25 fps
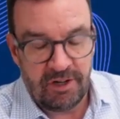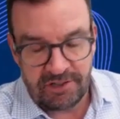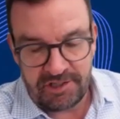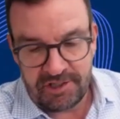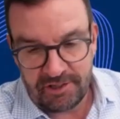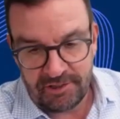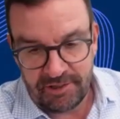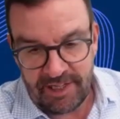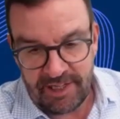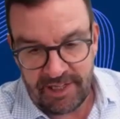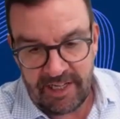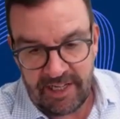
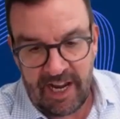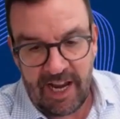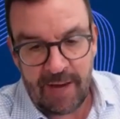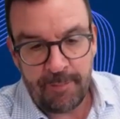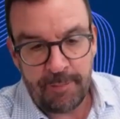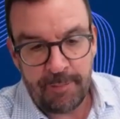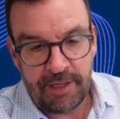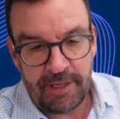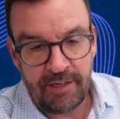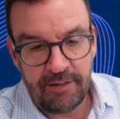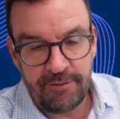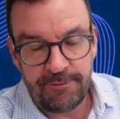
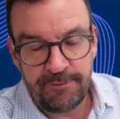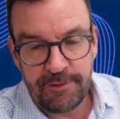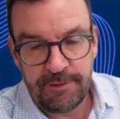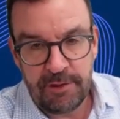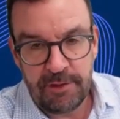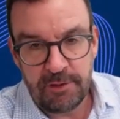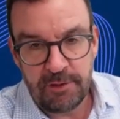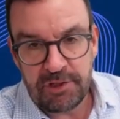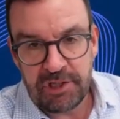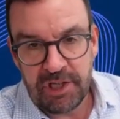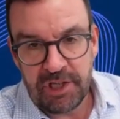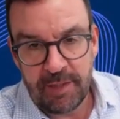capital for those
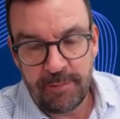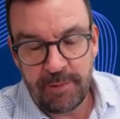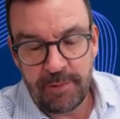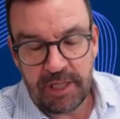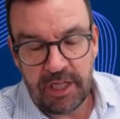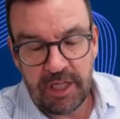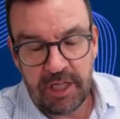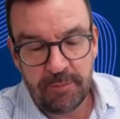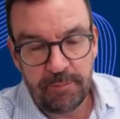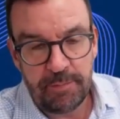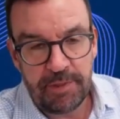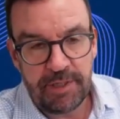type of
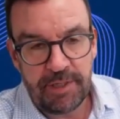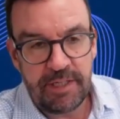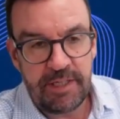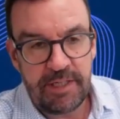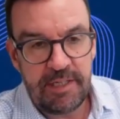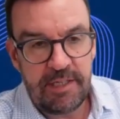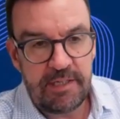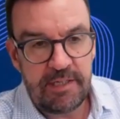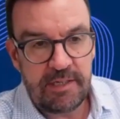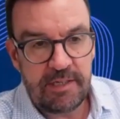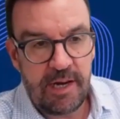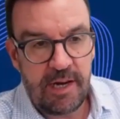
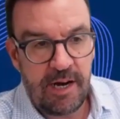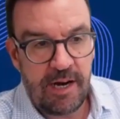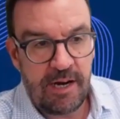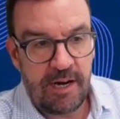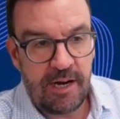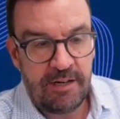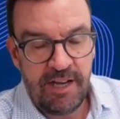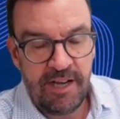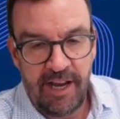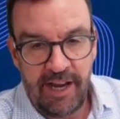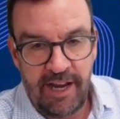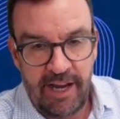companies are
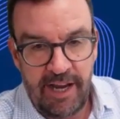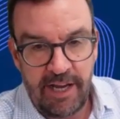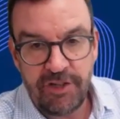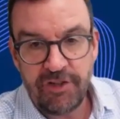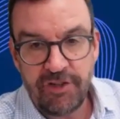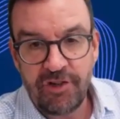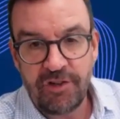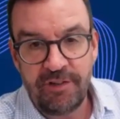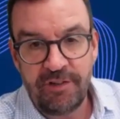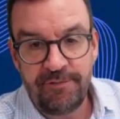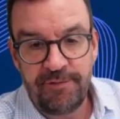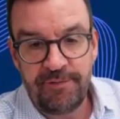angel
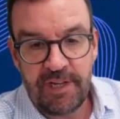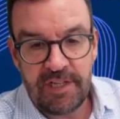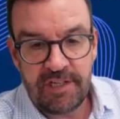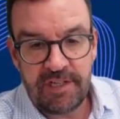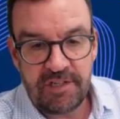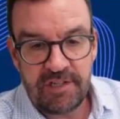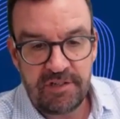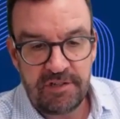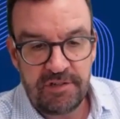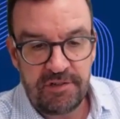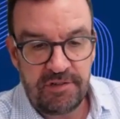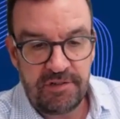
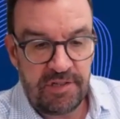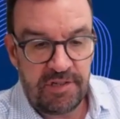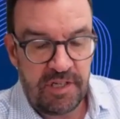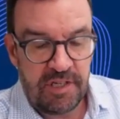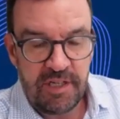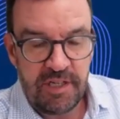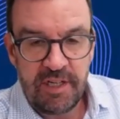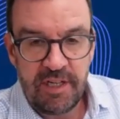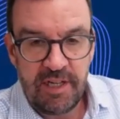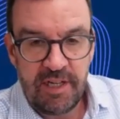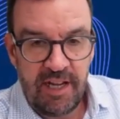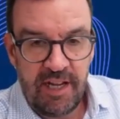investors
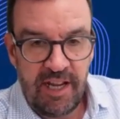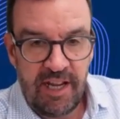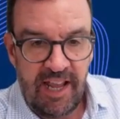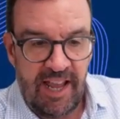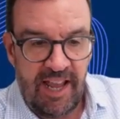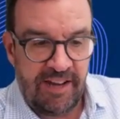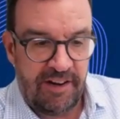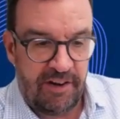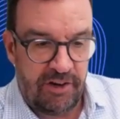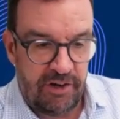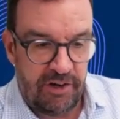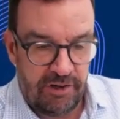
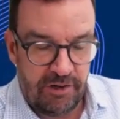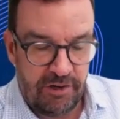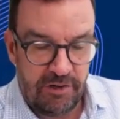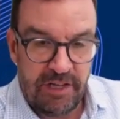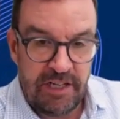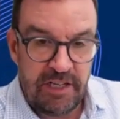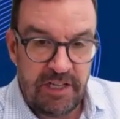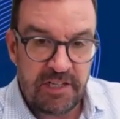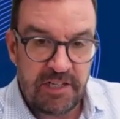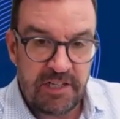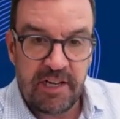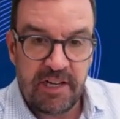and early
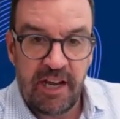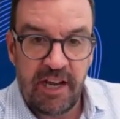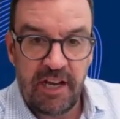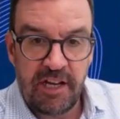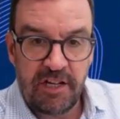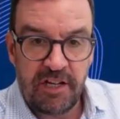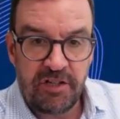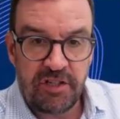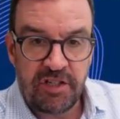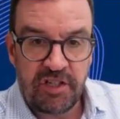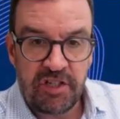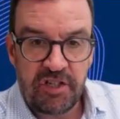
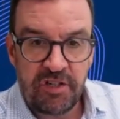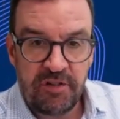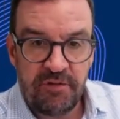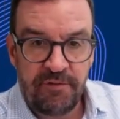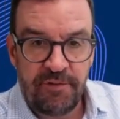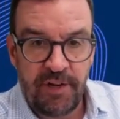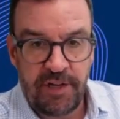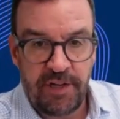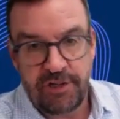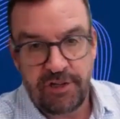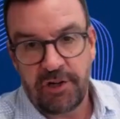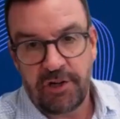stage
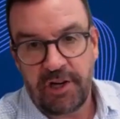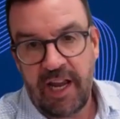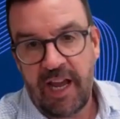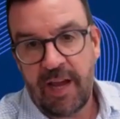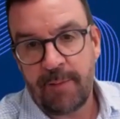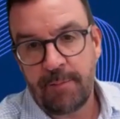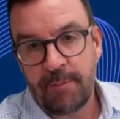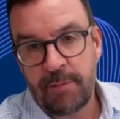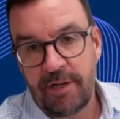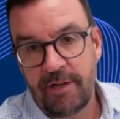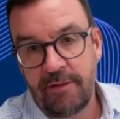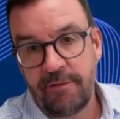venture
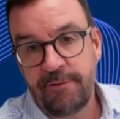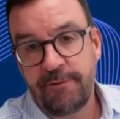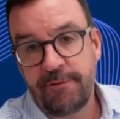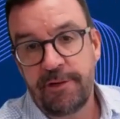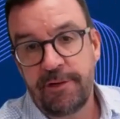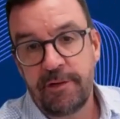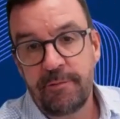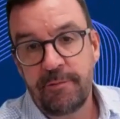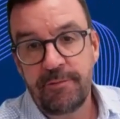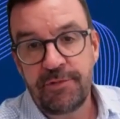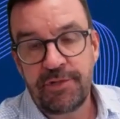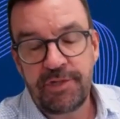capital
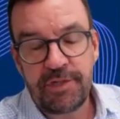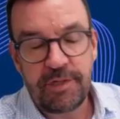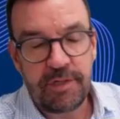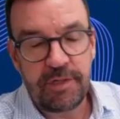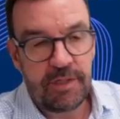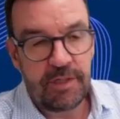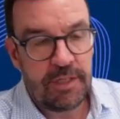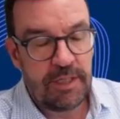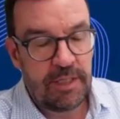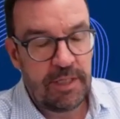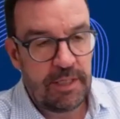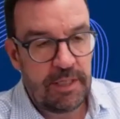firms.
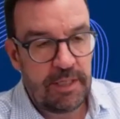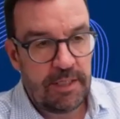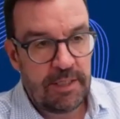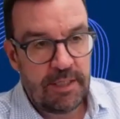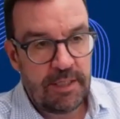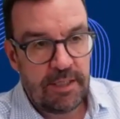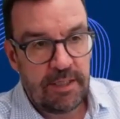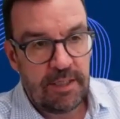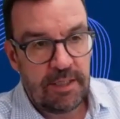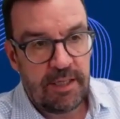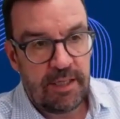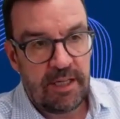
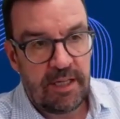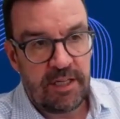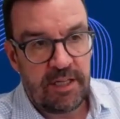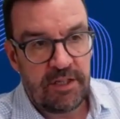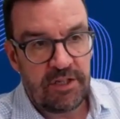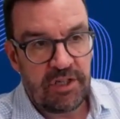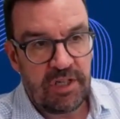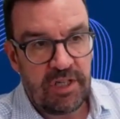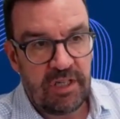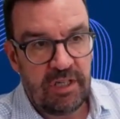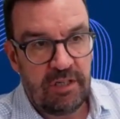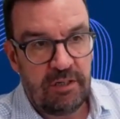And
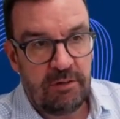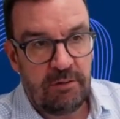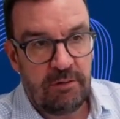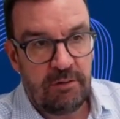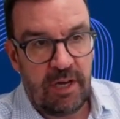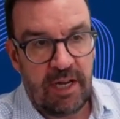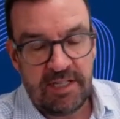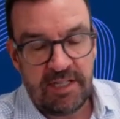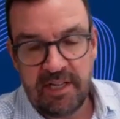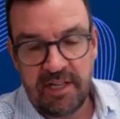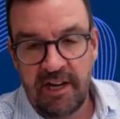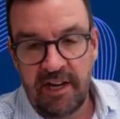so
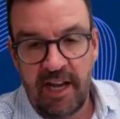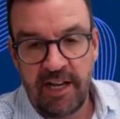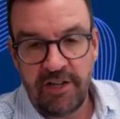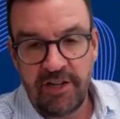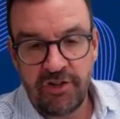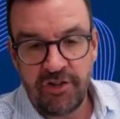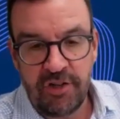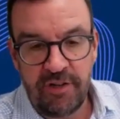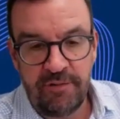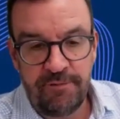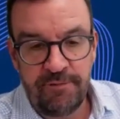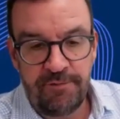as an angel
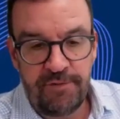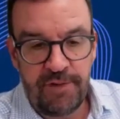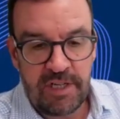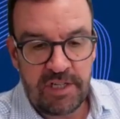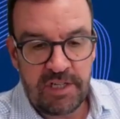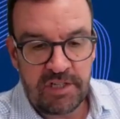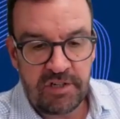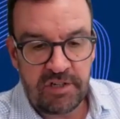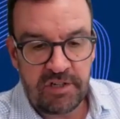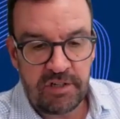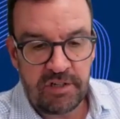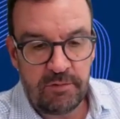
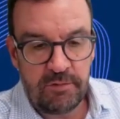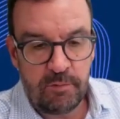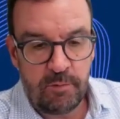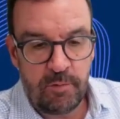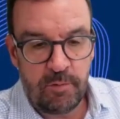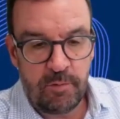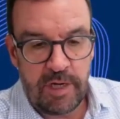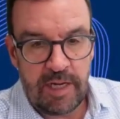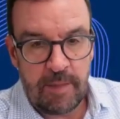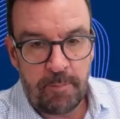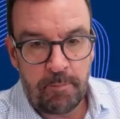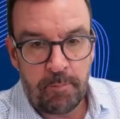investor,
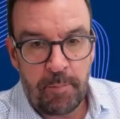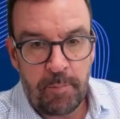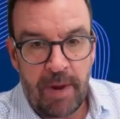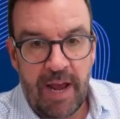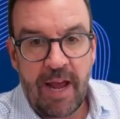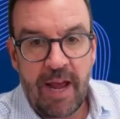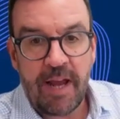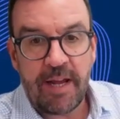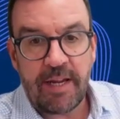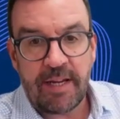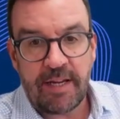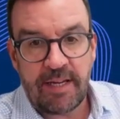we
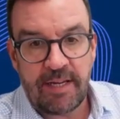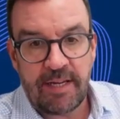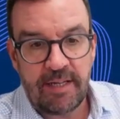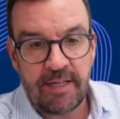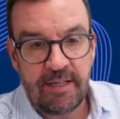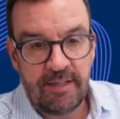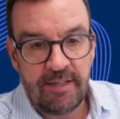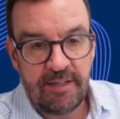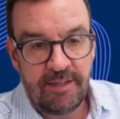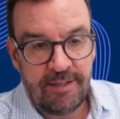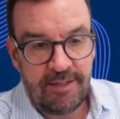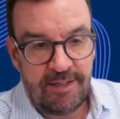back
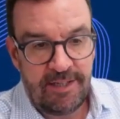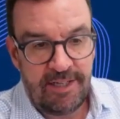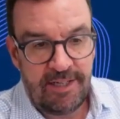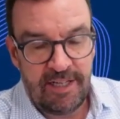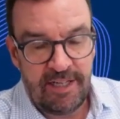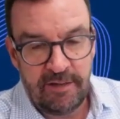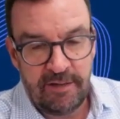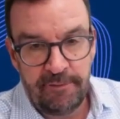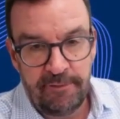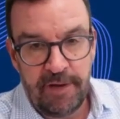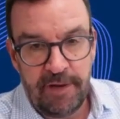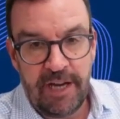
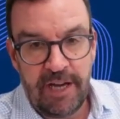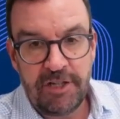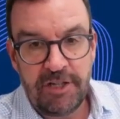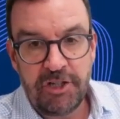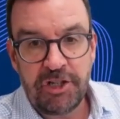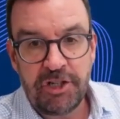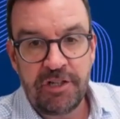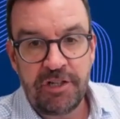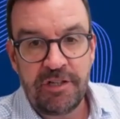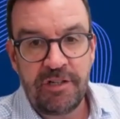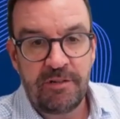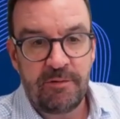
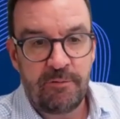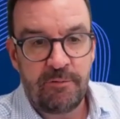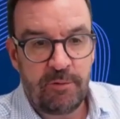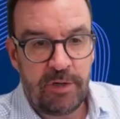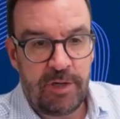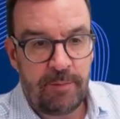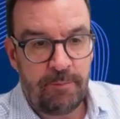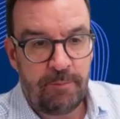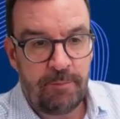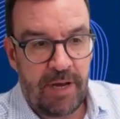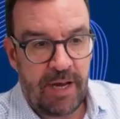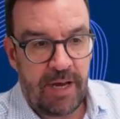innovation, we
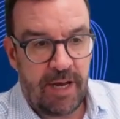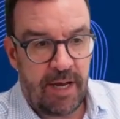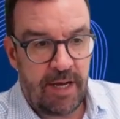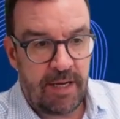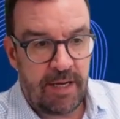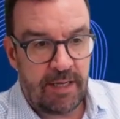back